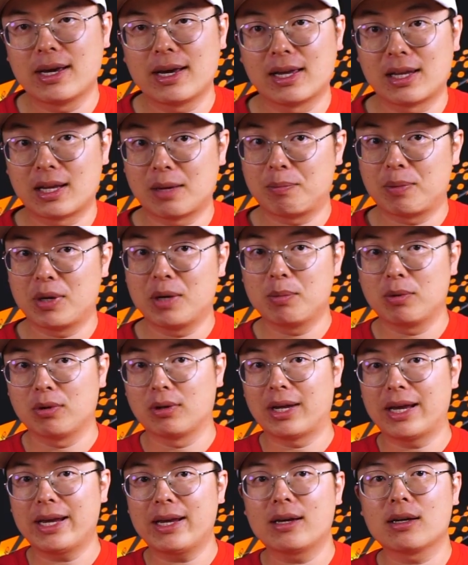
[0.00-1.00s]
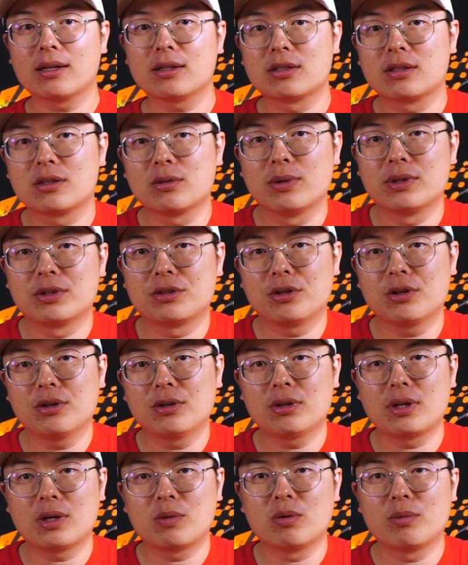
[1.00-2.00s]
and that people like it, so in
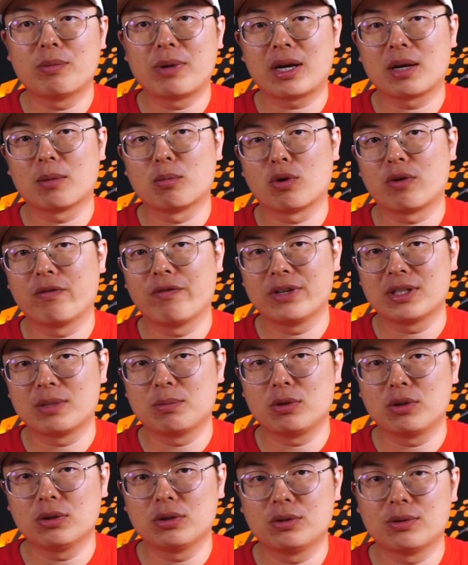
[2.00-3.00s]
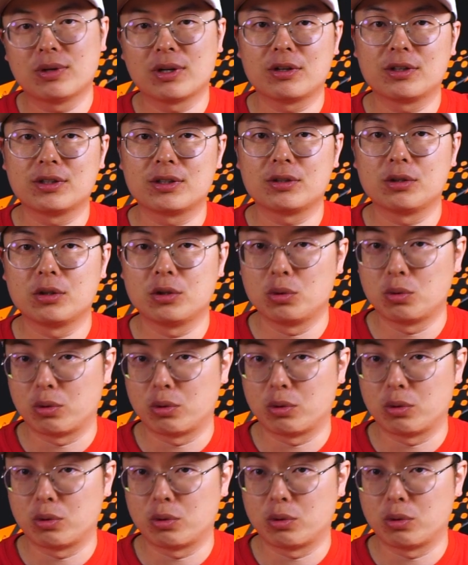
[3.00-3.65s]
turn they will make it more visible to others